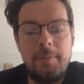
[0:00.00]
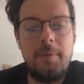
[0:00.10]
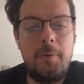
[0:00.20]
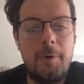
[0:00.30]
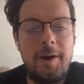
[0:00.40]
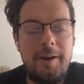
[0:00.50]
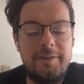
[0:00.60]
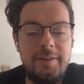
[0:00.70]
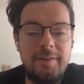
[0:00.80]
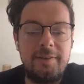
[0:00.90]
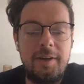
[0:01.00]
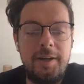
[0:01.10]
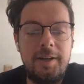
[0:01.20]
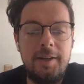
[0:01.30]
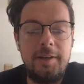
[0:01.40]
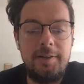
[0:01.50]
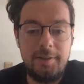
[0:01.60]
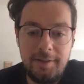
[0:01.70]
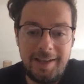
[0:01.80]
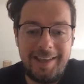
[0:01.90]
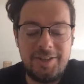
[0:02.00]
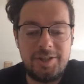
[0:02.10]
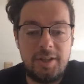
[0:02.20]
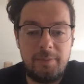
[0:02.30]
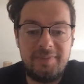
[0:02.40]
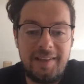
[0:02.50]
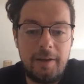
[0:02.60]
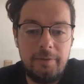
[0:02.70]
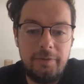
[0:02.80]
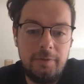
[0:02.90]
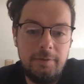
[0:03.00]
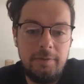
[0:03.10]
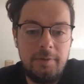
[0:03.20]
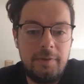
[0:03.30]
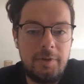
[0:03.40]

People are actually designing a kitchen themselves.